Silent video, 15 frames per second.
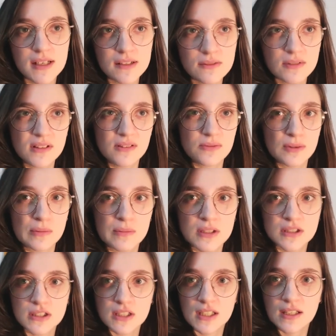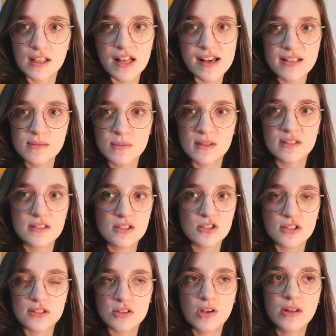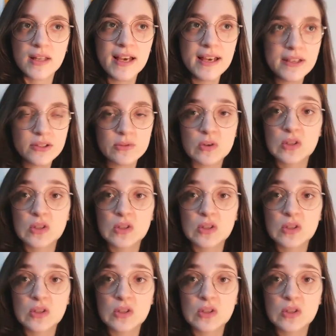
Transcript: I didn't really film much in class because it's just online.